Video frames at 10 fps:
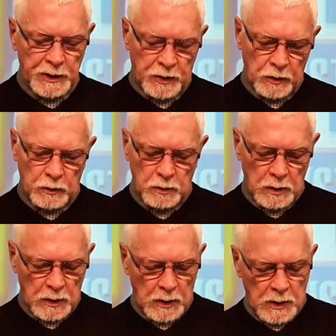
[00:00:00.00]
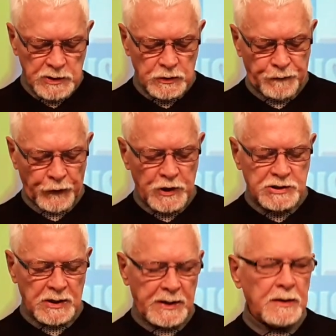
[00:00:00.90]
we do. So
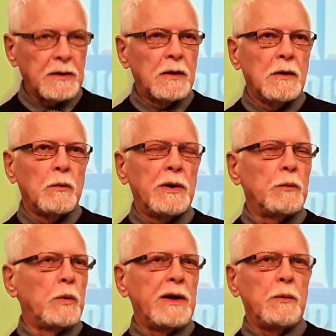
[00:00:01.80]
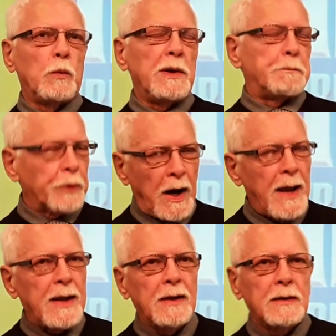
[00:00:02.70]
firstly, we
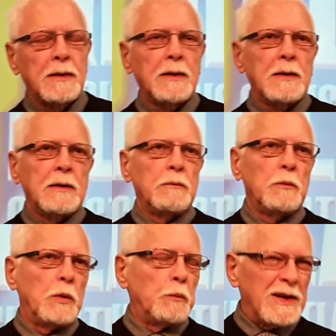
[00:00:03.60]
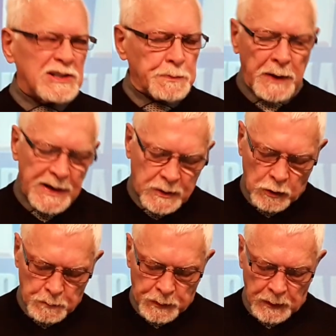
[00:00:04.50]
pray, we speak
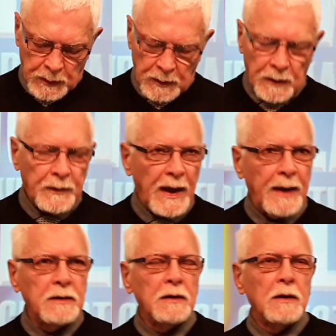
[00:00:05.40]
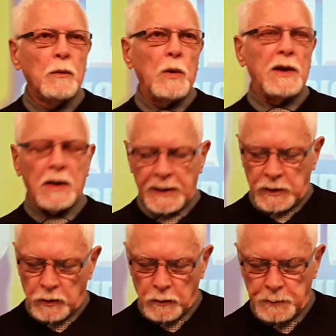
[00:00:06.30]
up, and then we
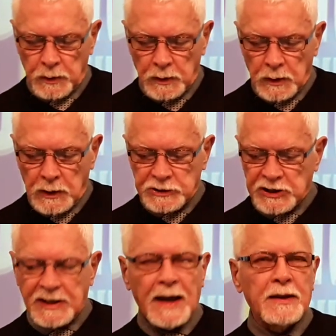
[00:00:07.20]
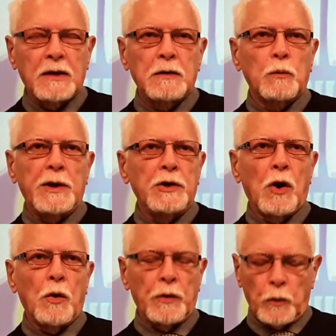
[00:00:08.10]
link up. Together, we
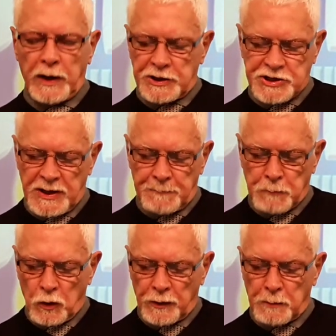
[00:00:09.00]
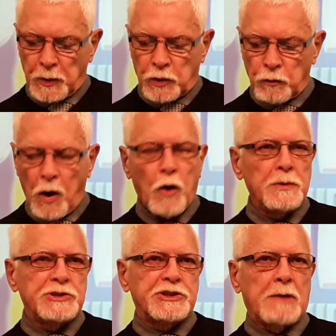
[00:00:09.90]
know that we achieve more. The book of
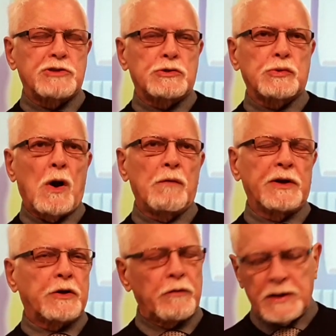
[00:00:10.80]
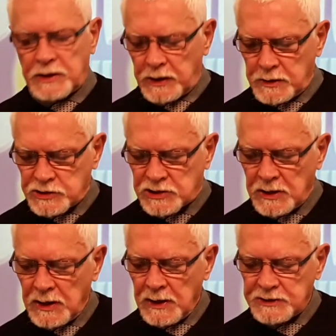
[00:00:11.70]
Romans chapter 12 and Corinthians
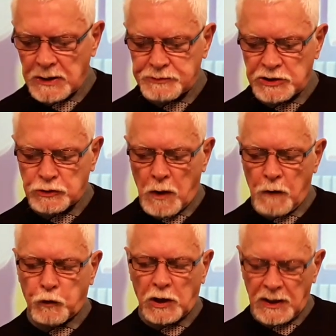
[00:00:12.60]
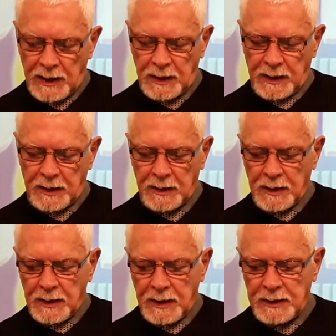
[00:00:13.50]
chapter 12 clearly
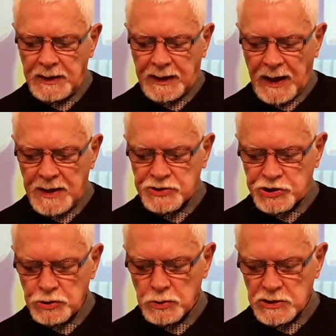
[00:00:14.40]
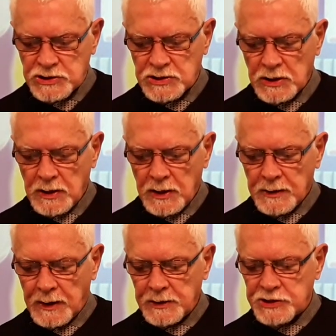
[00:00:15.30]
indicates to us
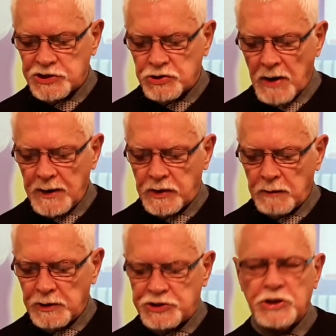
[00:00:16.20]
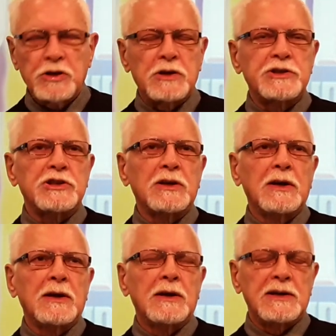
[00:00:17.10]
that the strength of the church
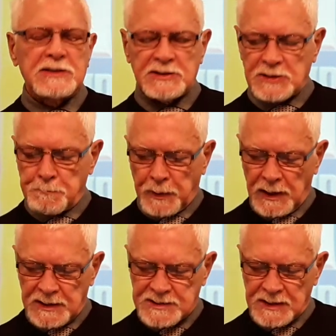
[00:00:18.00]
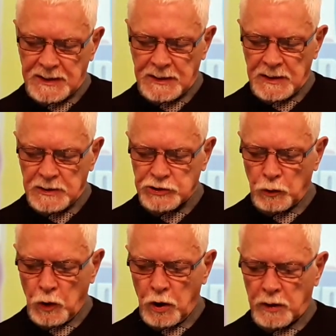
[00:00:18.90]
is its ability to
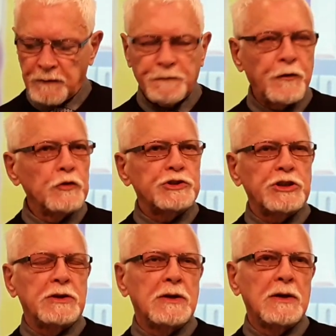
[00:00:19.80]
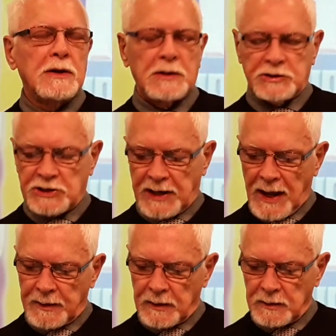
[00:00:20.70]
work and function
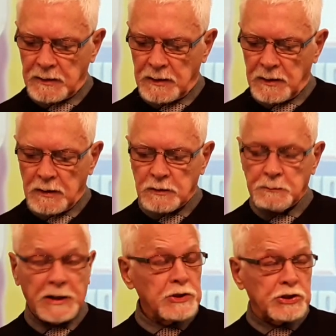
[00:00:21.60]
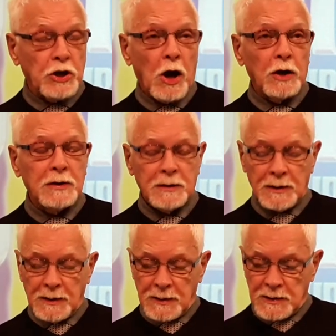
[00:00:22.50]
together, because God
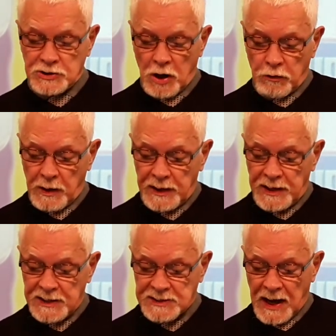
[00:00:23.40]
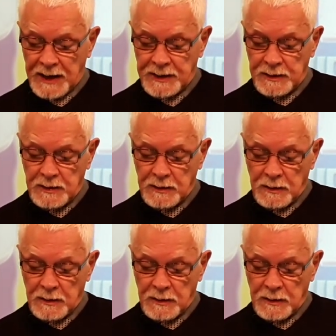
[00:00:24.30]
has already decided.